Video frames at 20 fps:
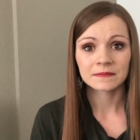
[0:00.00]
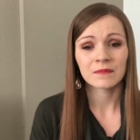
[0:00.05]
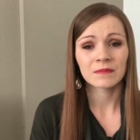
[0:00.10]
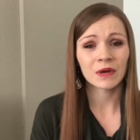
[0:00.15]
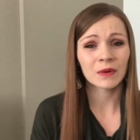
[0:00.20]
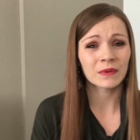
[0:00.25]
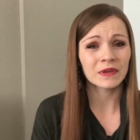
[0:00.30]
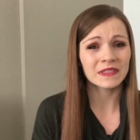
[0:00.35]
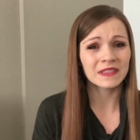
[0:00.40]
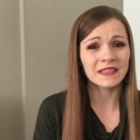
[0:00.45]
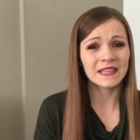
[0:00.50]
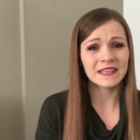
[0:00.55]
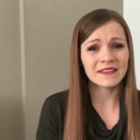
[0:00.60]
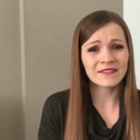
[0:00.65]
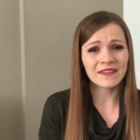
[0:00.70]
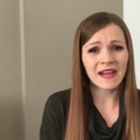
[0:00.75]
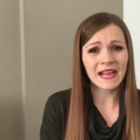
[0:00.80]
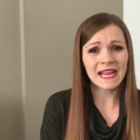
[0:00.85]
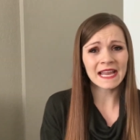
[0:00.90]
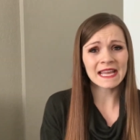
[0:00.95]
But with
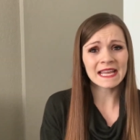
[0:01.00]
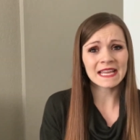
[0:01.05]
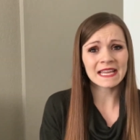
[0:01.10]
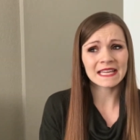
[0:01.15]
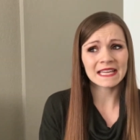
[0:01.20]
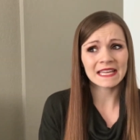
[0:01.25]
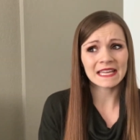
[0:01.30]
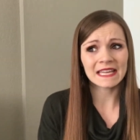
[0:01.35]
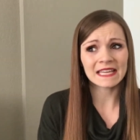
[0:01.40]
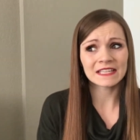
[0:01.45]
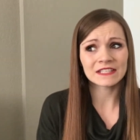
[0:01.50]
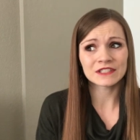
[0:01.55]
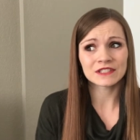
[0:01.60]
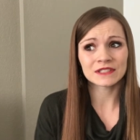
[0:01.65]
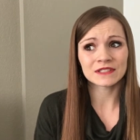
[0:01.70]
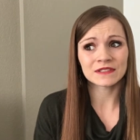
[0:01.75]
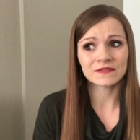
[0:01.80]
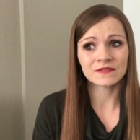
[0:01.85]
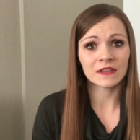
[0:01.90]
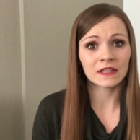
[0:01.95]
Levi, it
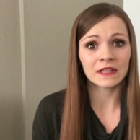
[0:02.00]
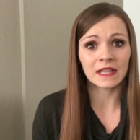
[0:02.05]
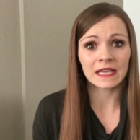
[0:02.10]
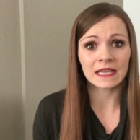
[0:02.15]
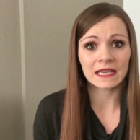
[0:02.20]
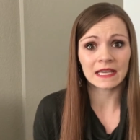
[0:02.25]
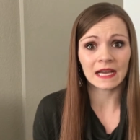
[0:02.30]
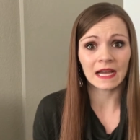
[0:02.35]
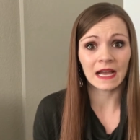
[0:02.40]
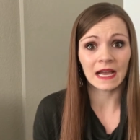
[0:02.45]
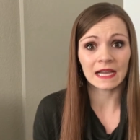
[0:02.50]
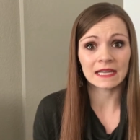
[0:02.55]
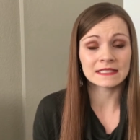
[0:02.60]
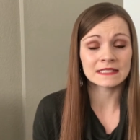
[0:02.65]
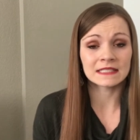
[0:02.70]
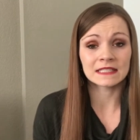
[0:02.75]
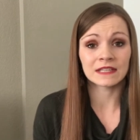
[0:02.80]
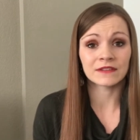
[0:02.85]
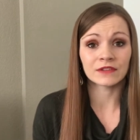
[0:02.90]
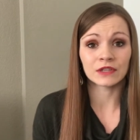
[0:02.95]
just felt like I
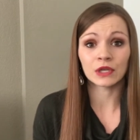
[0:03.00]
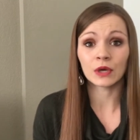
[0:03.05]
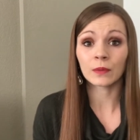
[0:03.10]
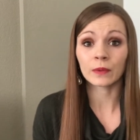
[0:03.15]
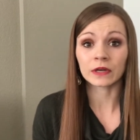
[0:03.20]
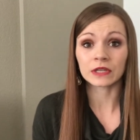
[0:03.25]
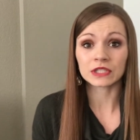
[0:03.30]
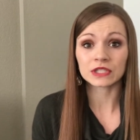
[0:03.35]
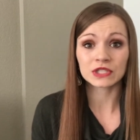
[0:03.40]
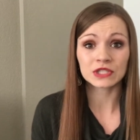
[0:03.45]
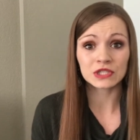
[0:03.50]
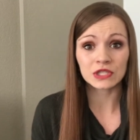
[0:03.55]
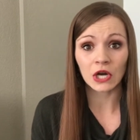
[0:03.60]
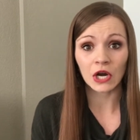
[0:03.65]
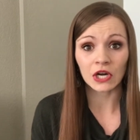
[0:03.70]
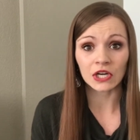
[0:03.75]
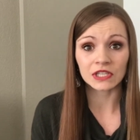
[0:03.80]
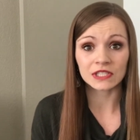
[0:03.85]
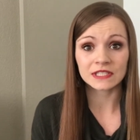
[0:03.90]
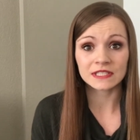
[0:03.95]
didn't even know where to
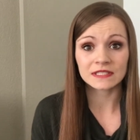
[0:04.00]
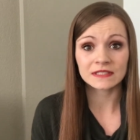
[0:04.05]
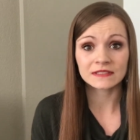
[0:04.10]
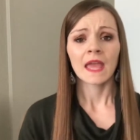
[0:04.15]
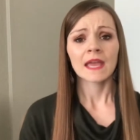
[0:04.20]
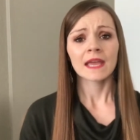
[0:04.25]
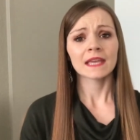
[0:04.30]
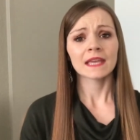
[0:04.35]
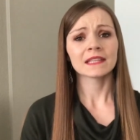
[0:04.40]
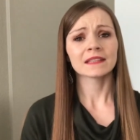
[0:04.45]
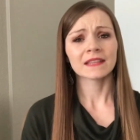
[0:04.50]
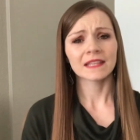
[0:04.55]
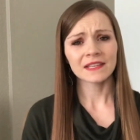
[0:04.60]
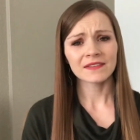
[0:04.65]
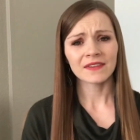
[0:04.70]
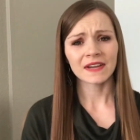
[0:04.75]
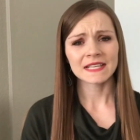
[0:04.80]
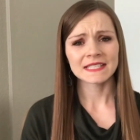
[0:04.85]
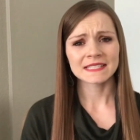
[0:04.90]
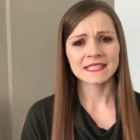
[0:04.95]
start. In
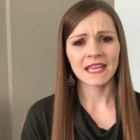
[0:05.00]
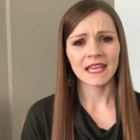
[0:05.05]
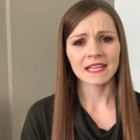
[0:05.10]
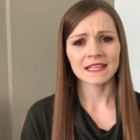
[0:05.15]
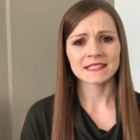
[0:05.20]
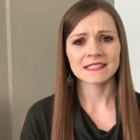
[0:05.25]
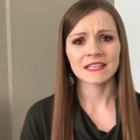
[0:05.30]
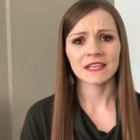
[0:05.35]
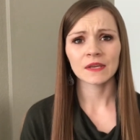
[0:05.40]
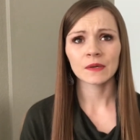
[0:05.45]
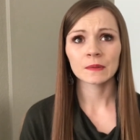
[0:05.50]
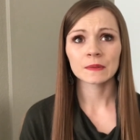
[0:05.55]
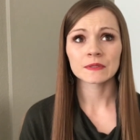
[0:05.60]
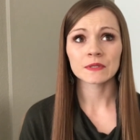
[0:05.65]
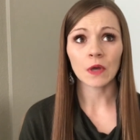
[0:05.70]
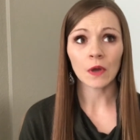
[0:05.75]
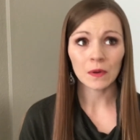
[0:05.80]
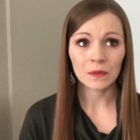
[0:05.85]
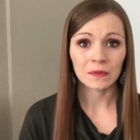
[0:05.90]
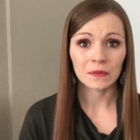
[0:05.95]
Levi's case, he was
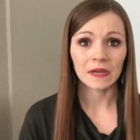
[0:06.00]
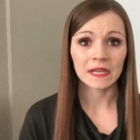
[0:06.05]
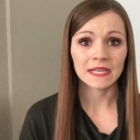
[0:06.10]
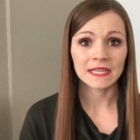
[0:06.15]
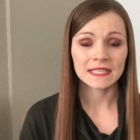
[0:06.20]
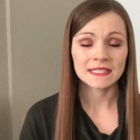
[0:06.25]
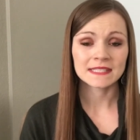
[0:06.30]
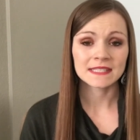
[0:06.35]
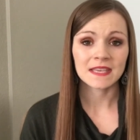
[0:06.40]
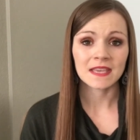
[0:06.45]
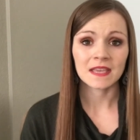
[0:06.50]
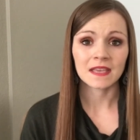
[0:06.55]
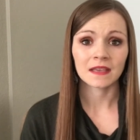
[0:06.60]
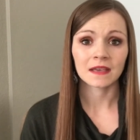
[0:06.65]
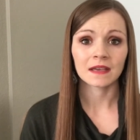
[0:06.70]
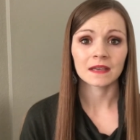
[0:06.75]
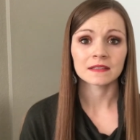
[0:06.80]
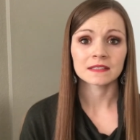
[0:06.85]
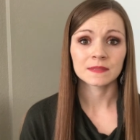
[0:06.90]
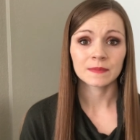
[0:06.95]
already seeing
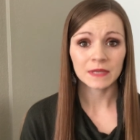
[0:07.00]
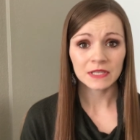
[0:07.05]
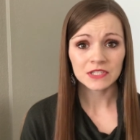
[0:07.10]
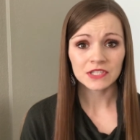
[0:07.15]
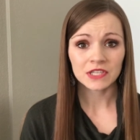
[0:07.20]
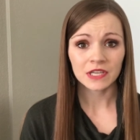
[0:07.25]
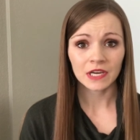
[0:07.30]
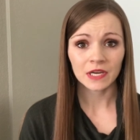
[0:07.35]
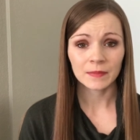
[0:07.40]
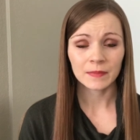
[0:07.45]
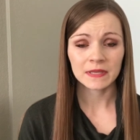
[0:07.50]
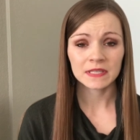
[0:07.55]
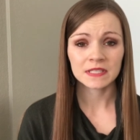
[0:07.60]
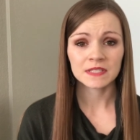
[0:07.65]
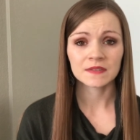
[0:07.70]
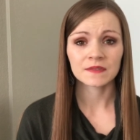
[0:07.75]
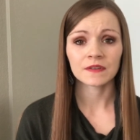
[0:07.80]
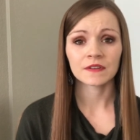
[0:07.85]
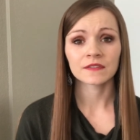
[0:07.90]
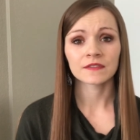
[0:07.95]
a speech
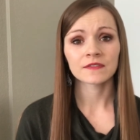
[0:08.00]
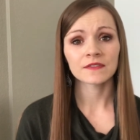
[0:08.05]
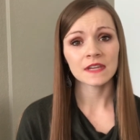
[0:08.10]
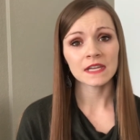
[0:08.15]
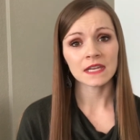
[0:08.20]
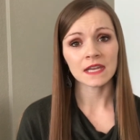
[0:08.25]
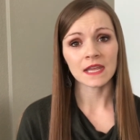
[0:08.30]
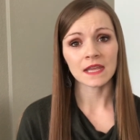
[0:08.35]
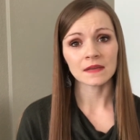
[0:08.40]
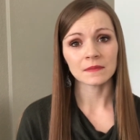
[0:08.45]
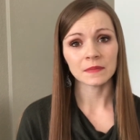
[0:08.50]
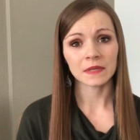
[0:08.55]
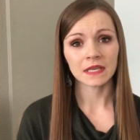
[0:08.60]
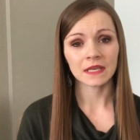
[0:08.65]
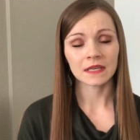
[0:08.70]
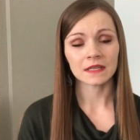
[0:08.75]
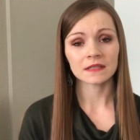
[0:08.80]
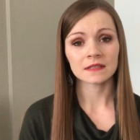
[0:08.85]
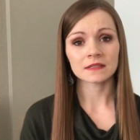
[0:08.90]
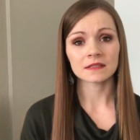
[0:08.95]
therapist for feeding
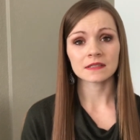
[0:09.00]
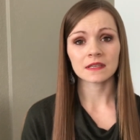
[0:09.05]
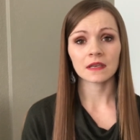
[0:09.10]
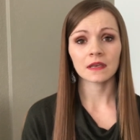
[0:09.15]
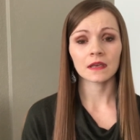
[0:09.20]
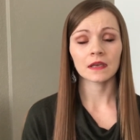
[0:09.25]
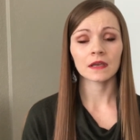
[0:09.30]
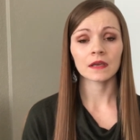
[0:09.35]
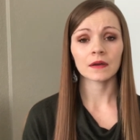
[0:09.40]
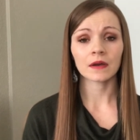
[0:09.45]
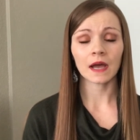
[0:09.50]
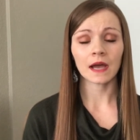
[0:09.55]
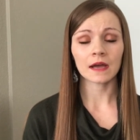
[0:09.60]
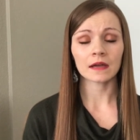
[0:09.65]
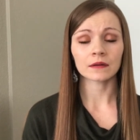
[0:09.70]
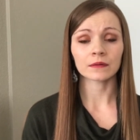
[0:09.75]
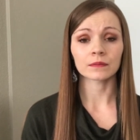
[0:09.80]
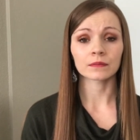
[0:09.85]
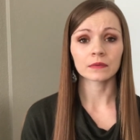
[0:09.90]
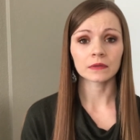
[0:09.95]
because he
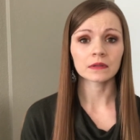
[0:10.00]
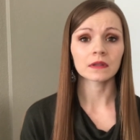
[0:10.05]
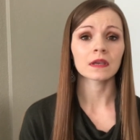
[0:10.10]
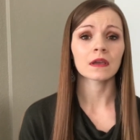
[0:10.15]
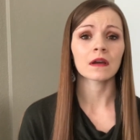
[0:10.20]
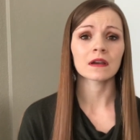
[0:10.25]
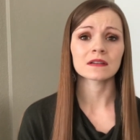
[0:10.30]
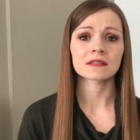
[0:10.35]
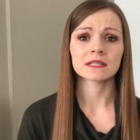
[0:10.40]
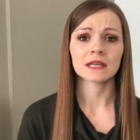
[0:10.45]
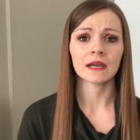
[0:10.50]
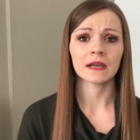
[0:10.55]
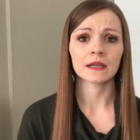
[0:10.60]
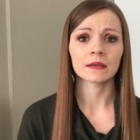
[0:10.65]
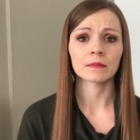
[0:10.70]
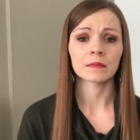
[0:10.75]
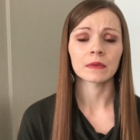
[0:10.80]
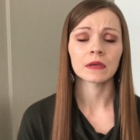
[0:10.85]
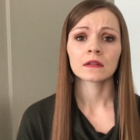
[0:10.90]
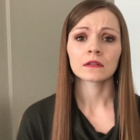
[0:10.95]
had a really hard
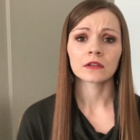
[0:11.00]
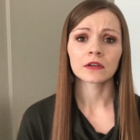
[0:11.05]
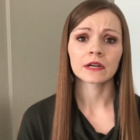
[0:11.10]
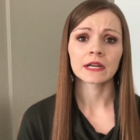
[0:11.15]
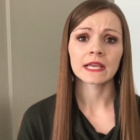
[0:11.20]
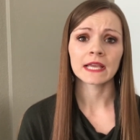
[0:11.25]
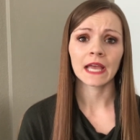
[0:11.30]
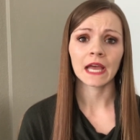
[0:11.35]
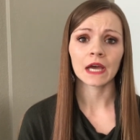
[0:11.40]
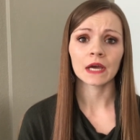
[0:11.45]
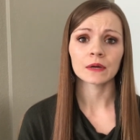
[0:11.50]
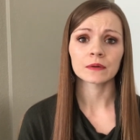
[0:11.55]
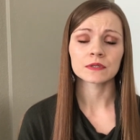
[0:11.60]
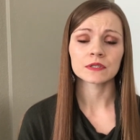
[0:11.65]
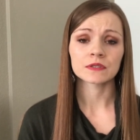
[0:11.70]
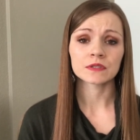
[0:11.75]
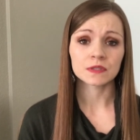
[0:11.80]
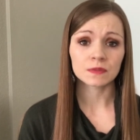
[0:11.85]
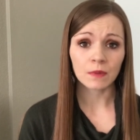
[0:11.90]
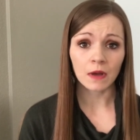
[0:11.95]
time learning how
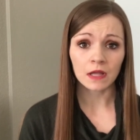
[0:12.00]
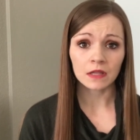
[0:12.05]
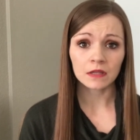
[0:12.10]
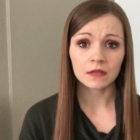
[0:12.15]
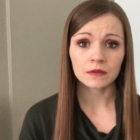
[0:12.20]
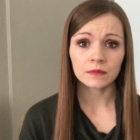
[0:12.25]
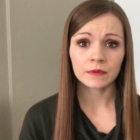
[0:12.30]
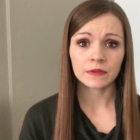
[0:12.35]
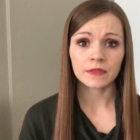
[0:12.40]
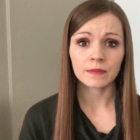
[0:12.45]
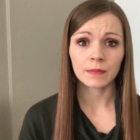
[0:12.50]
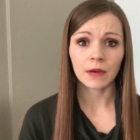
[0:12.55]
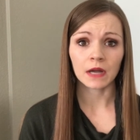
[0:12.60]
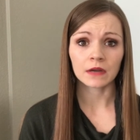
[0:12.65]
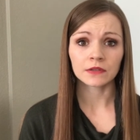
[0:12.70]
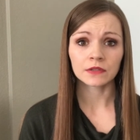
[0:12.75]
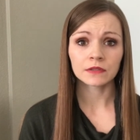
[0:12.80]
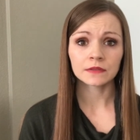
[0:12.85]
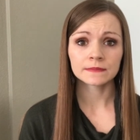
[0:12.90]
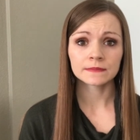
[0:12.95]
to swallow with a bottle.